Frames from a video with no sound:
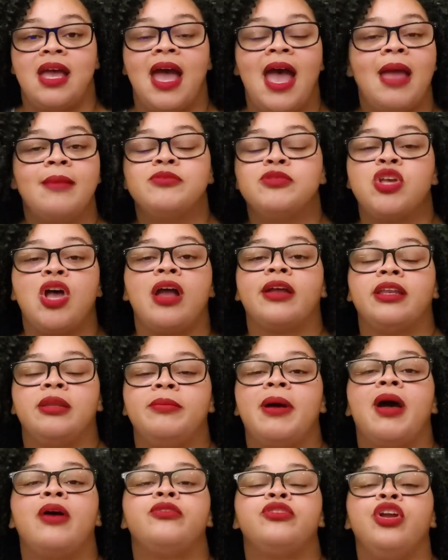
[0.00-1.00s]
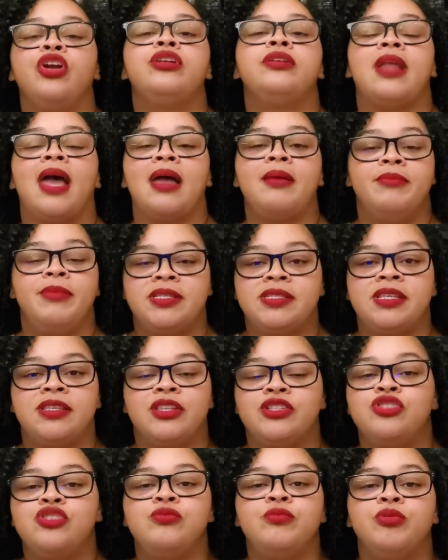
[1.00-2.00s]
I'm talking about you're not missing
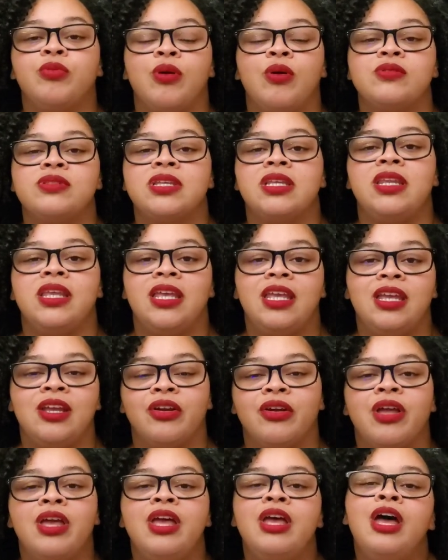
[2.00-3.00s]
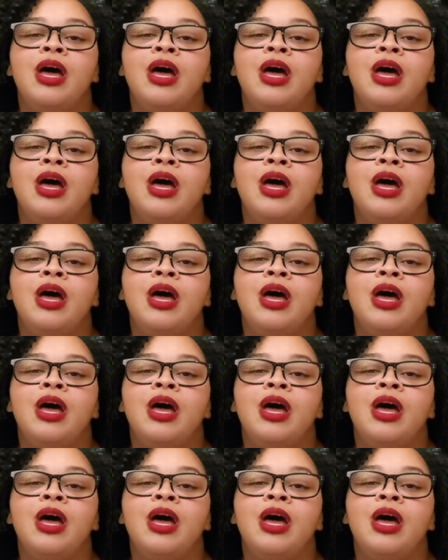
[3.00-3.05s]
the tuberose in here,